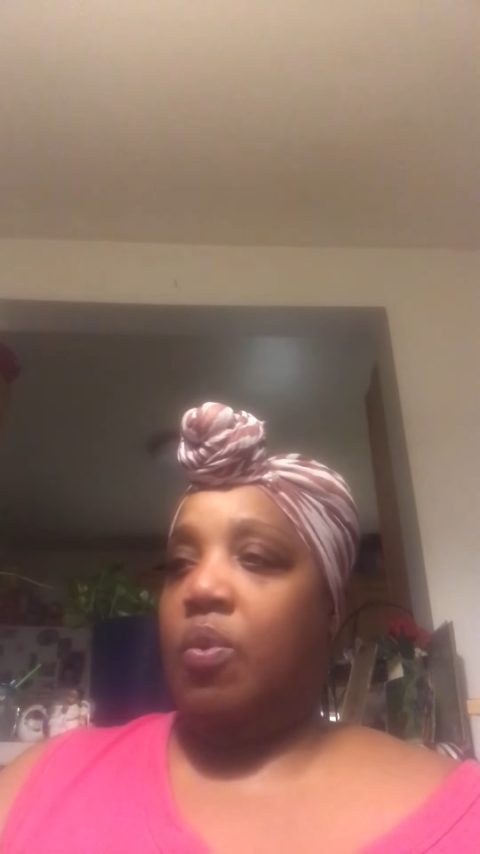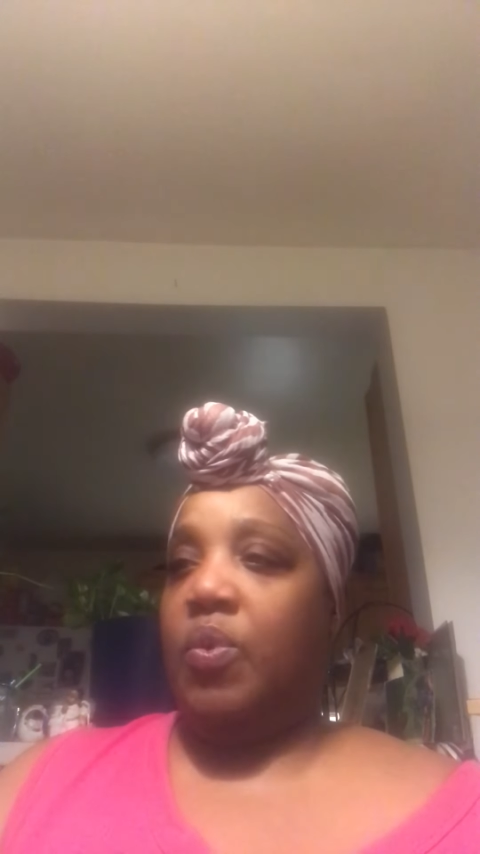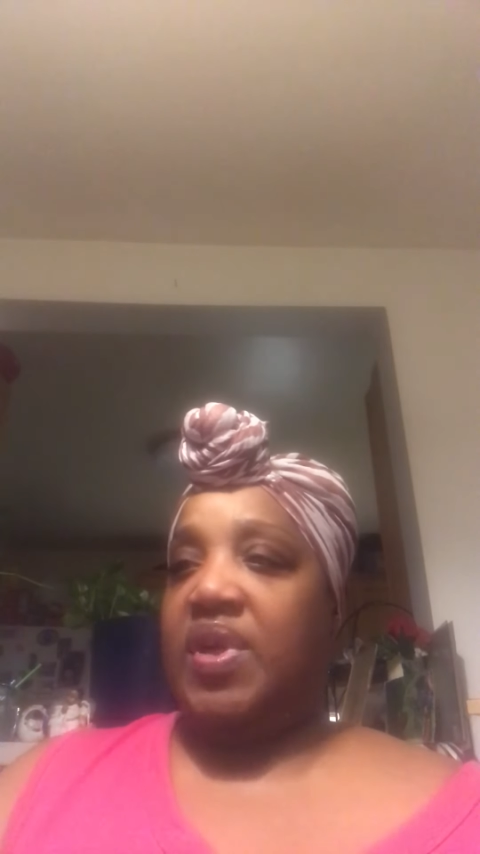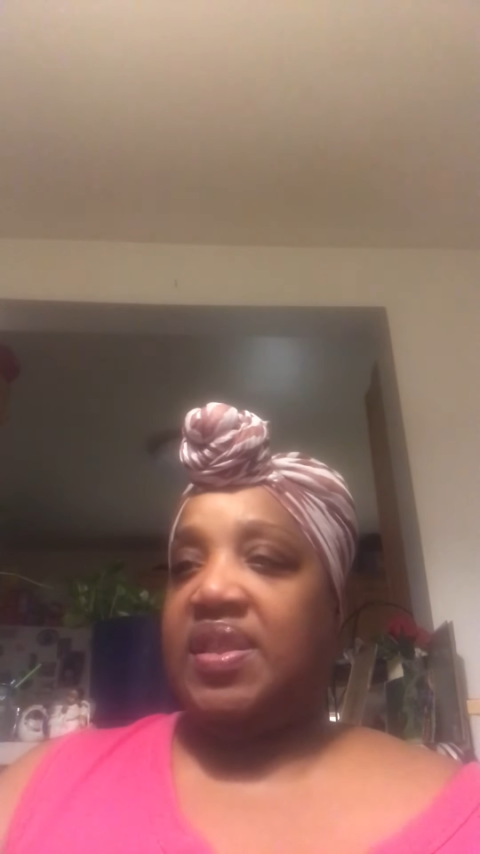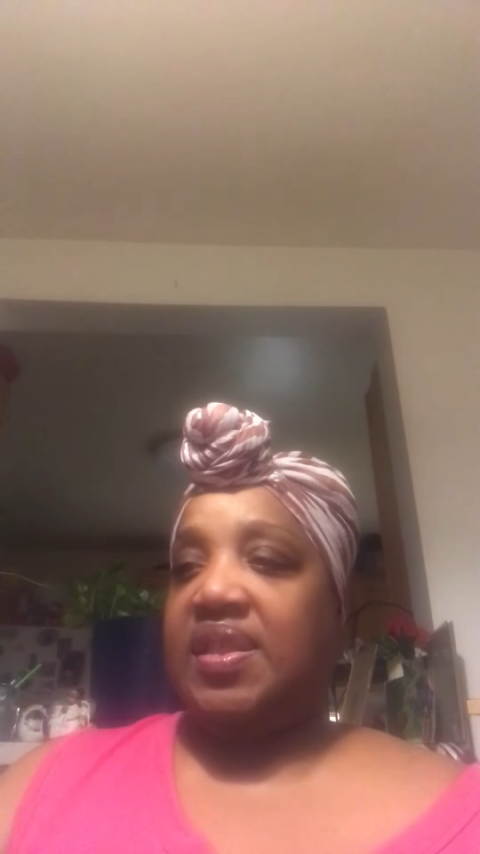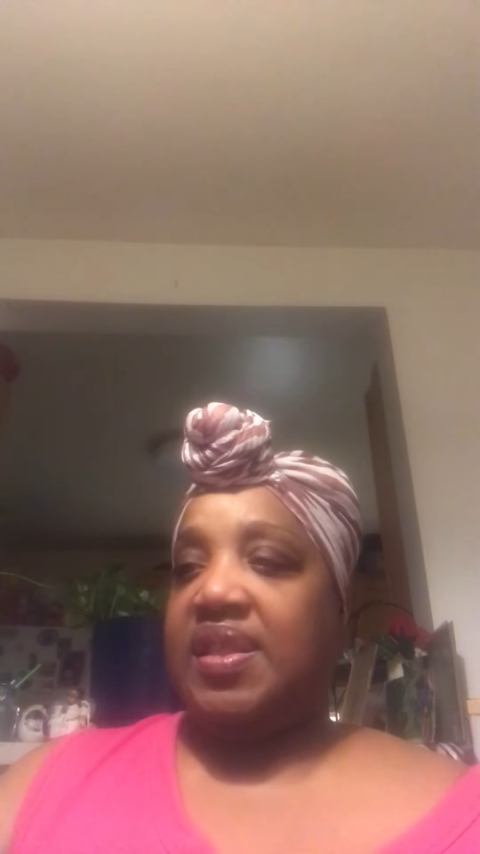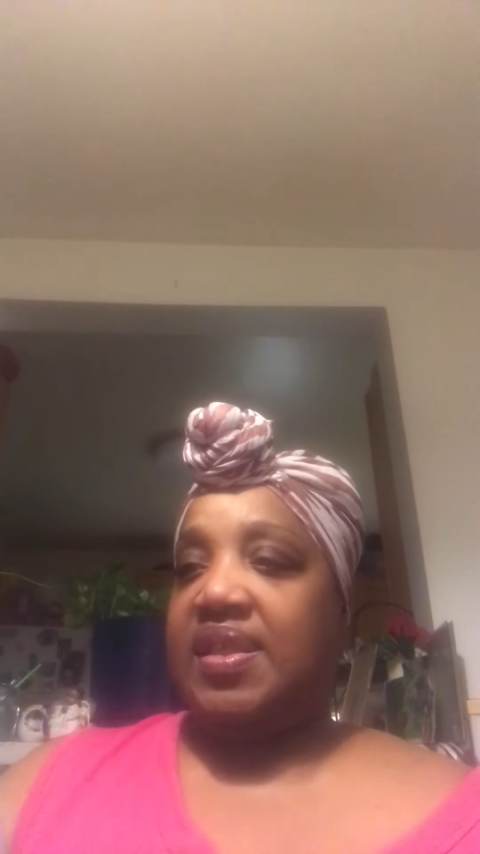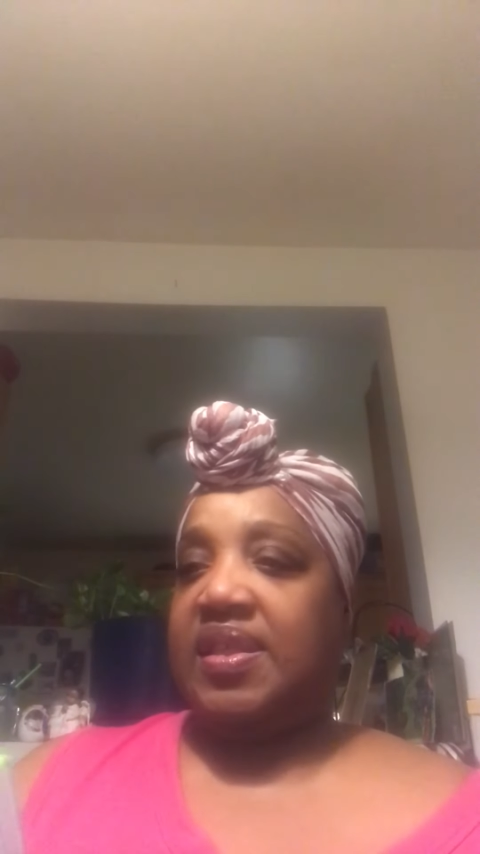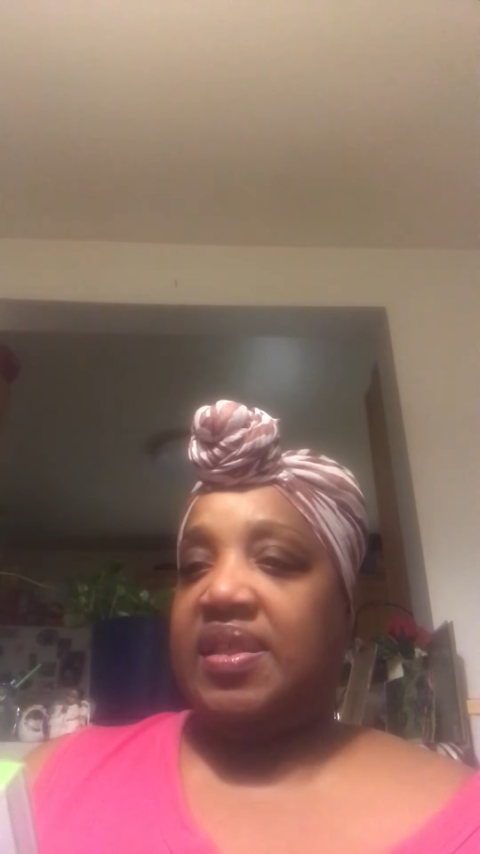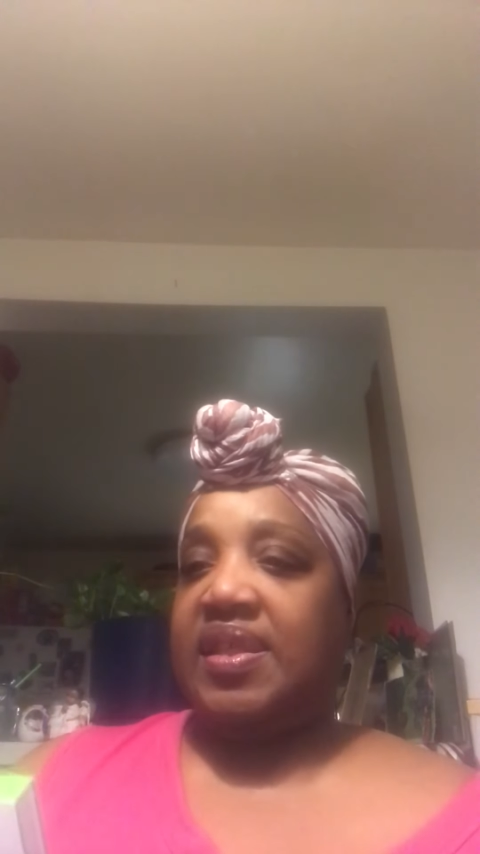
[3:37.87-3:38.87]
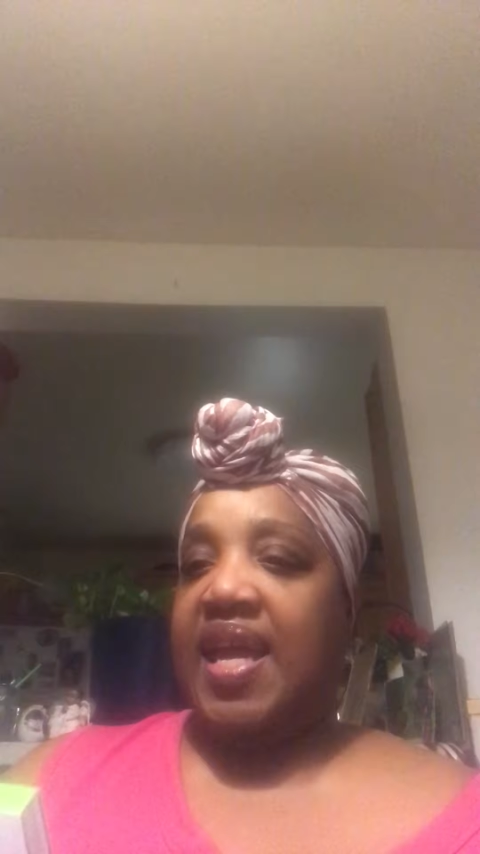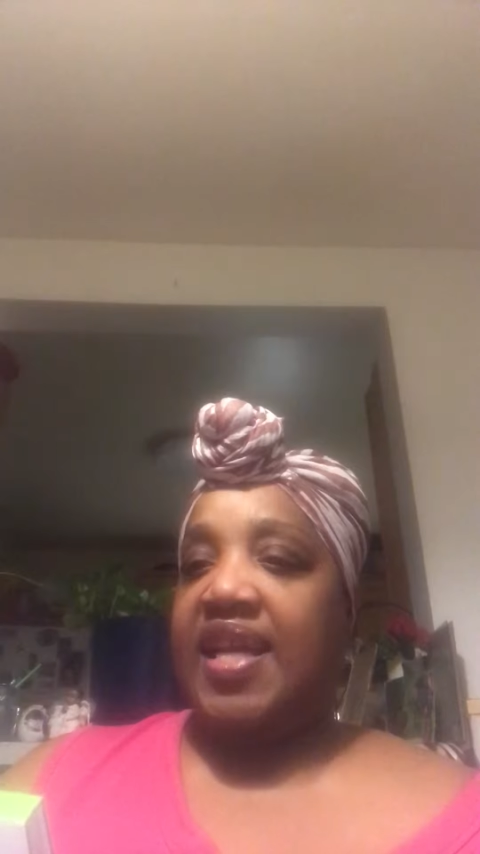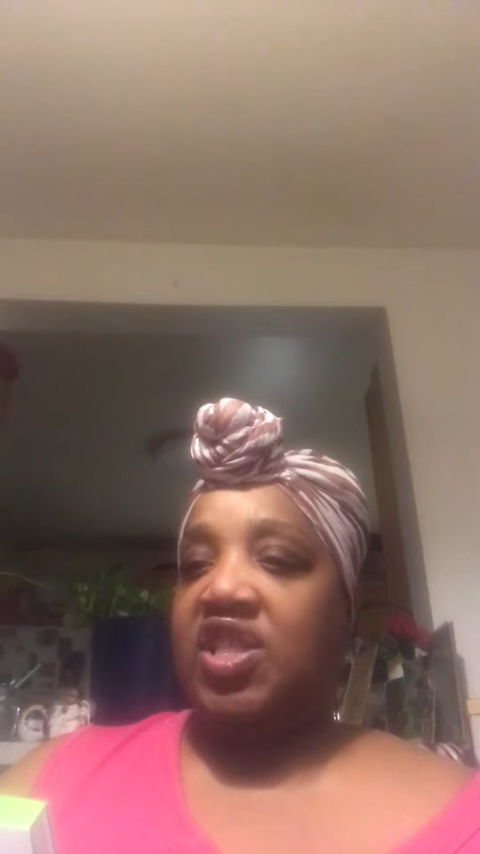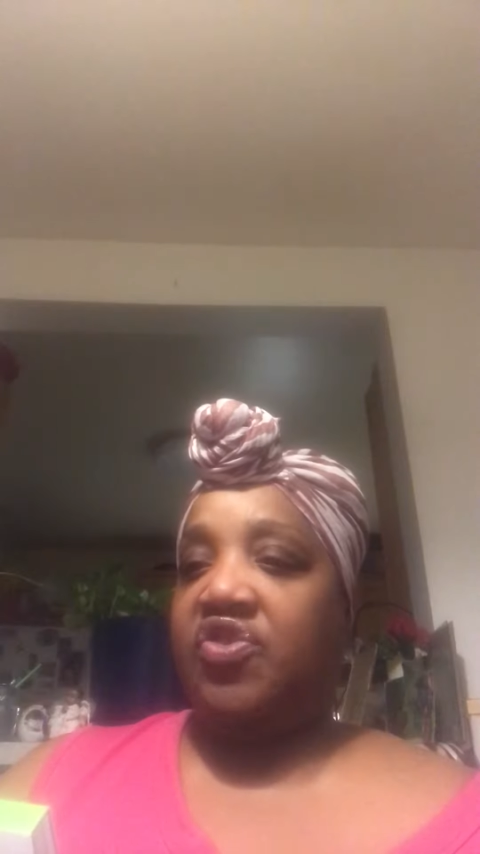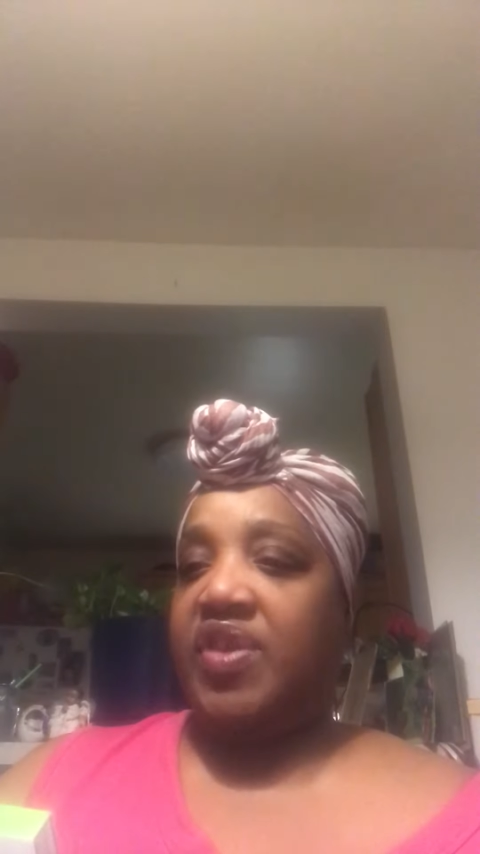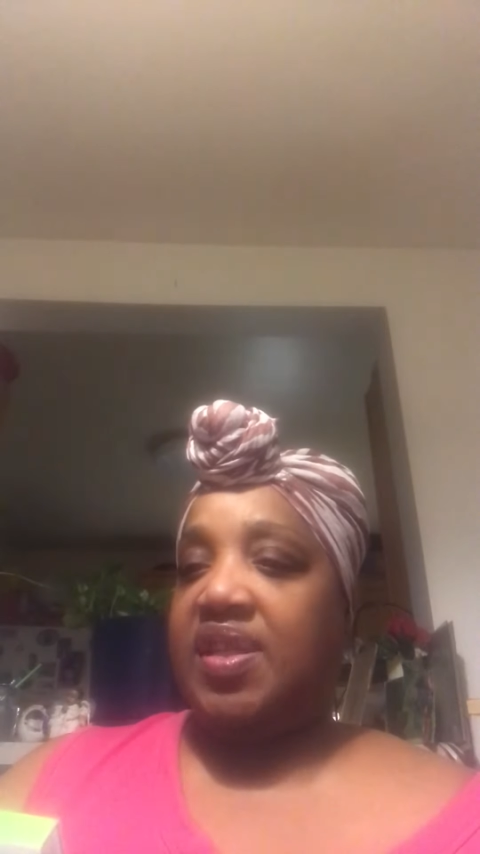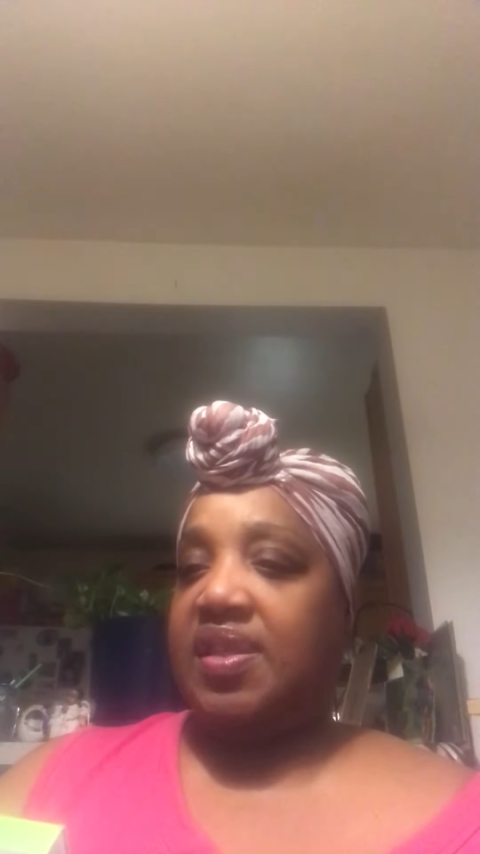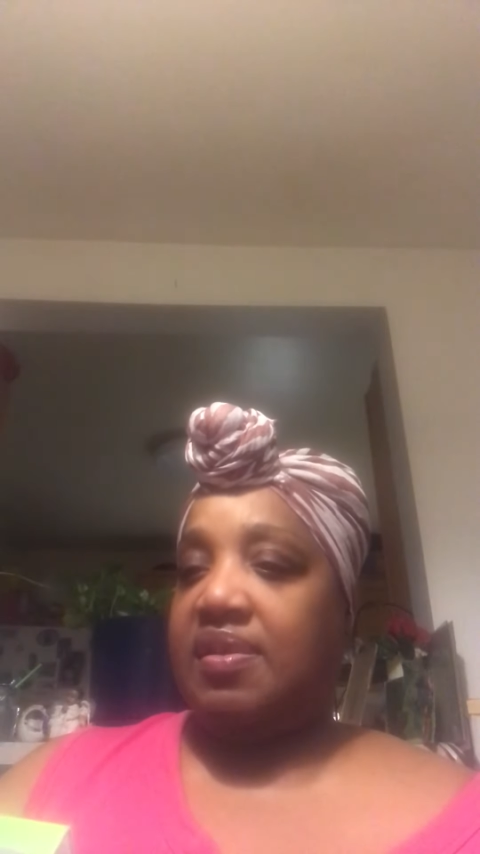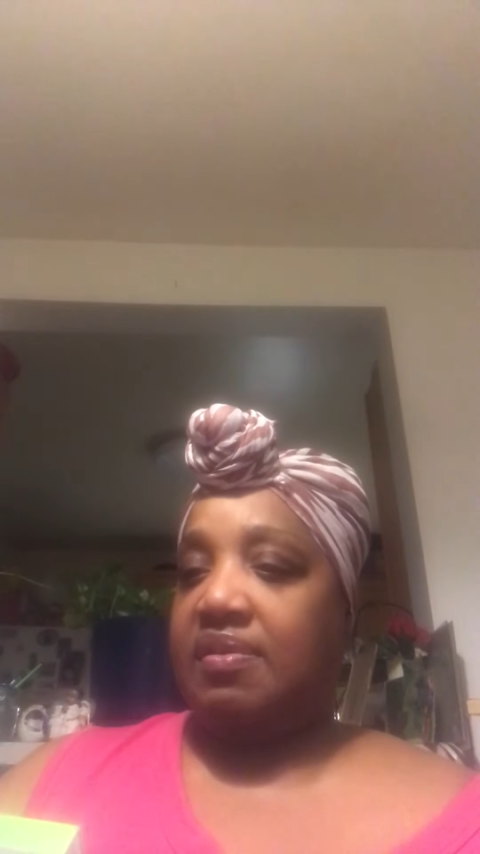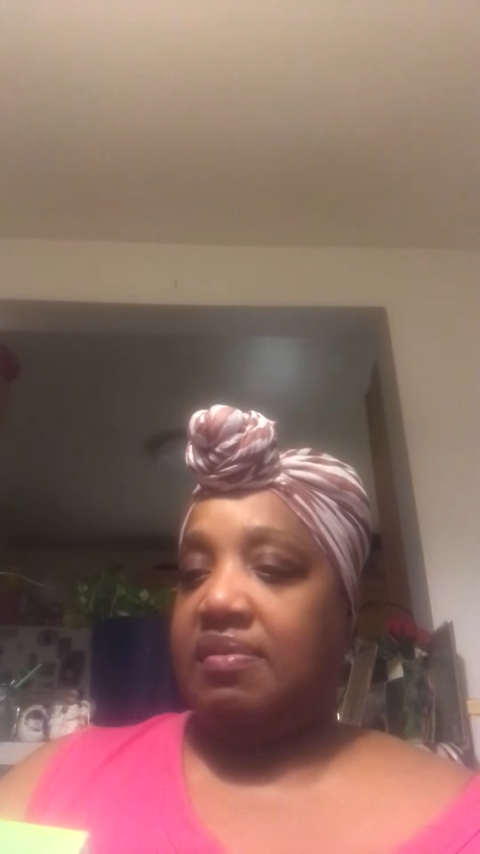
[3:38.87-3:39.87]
was this Tetris